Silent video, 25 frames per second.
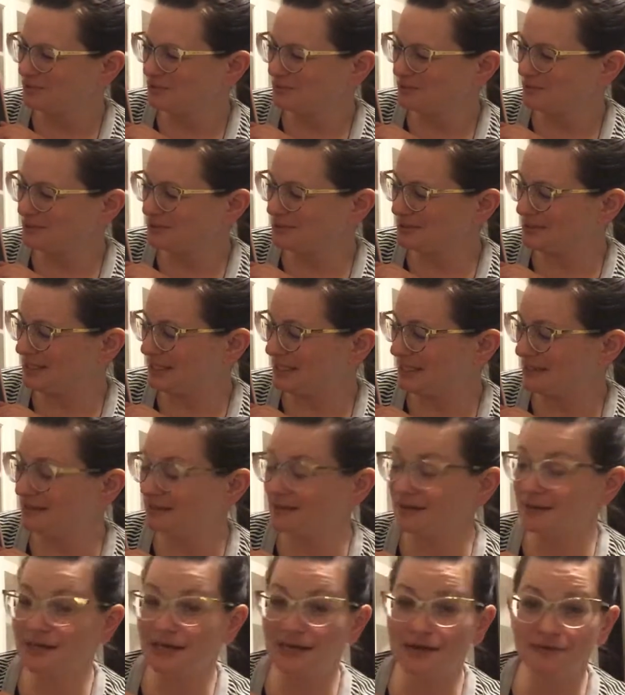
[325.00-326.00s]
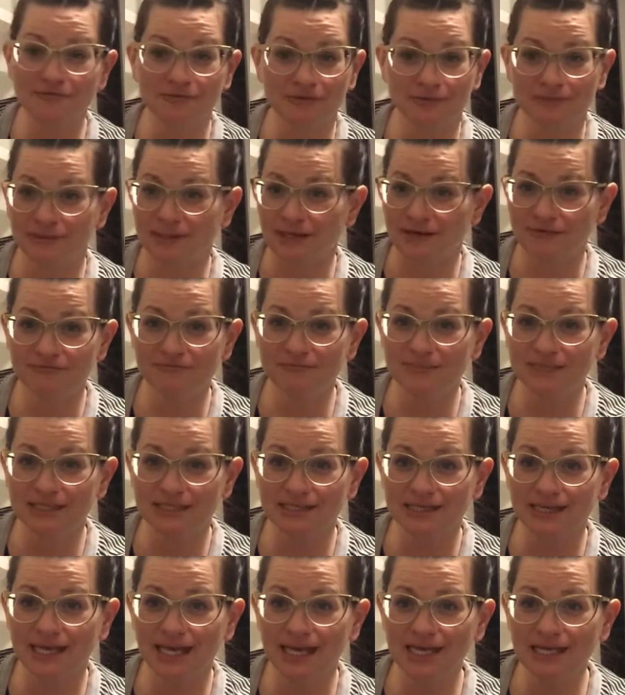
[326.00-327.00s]
Would they ever love me
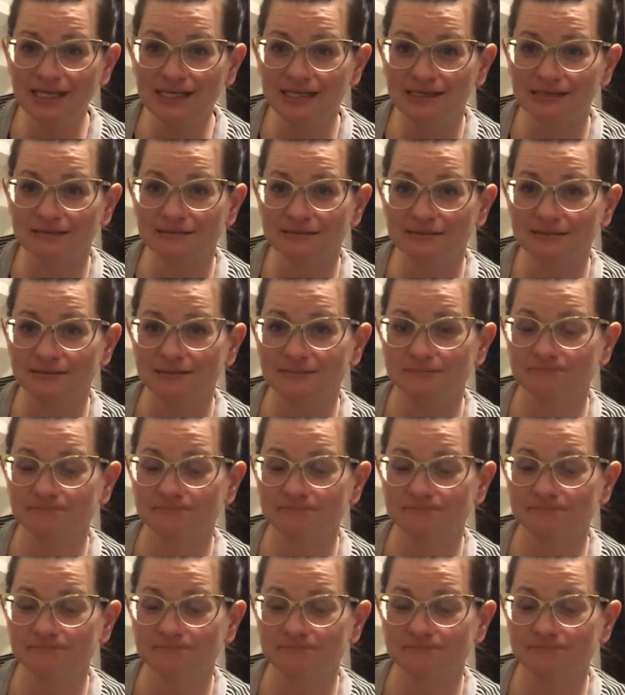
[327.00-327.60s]
again?